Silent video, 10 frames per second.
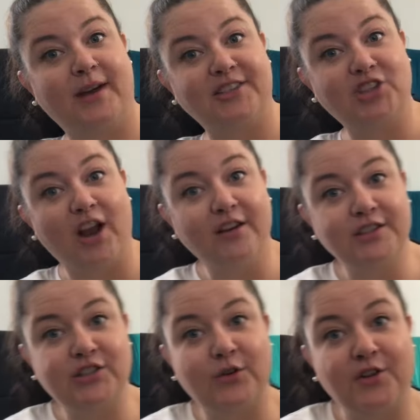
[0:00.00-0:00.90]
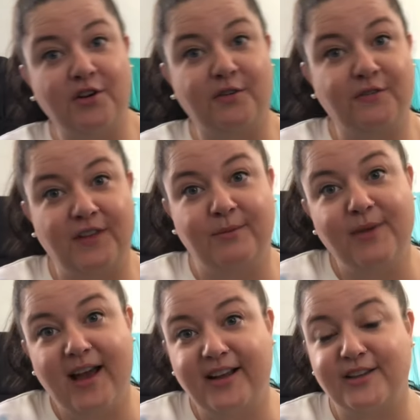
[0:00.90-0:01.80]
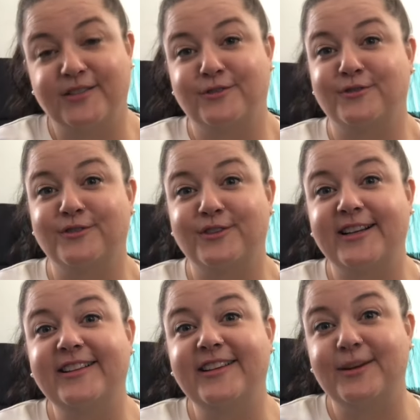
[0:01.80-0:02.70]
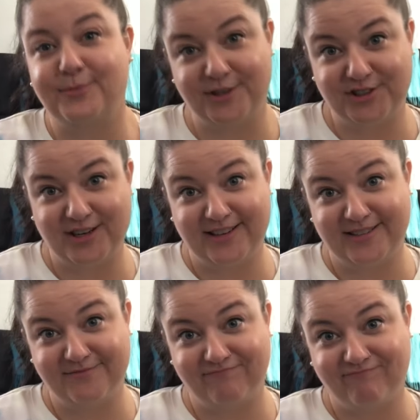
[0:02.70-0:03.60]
my chart so your feedback is really appreciated.